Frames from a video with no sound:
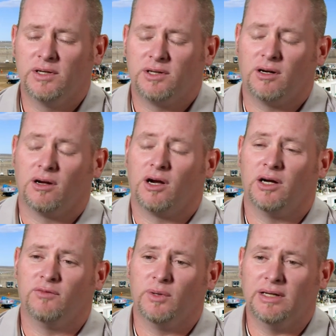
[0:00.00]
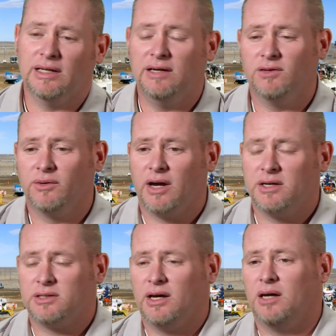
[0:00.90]
we start our convoy to leave
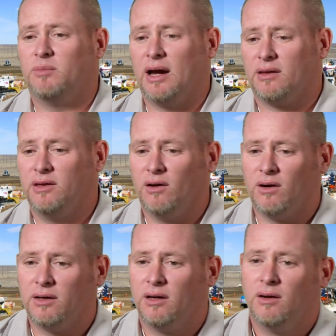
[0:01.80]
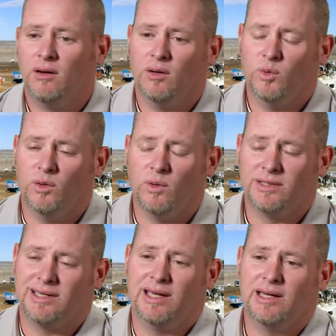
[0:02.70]
location to head back to the yard, uh, we'll
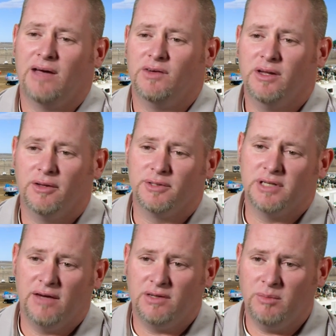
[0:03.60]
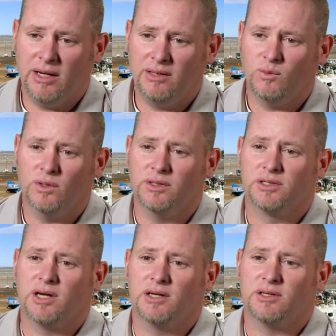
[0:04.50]
once again have another safety meeting. We'll
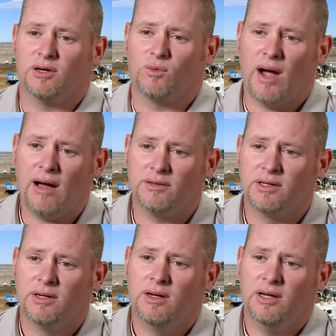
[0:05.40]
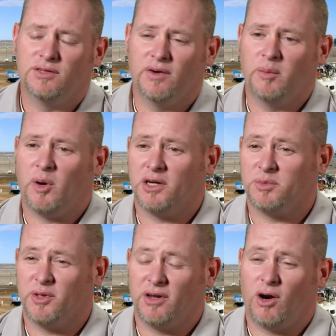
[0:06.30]
discuss our route. It's very
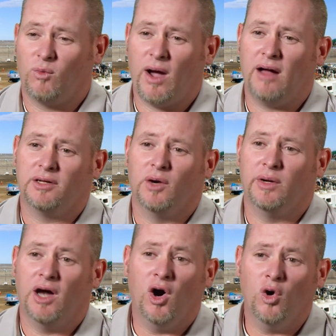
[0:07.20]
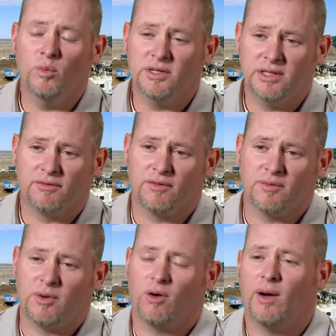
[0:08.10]
possible that our route going home is different
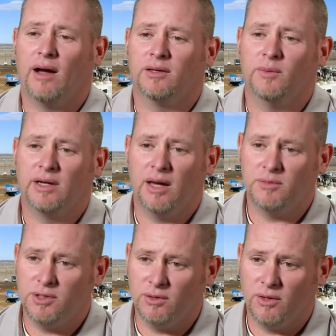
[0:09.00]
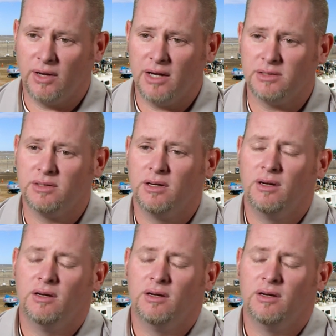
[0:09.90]
from our route that we came to location.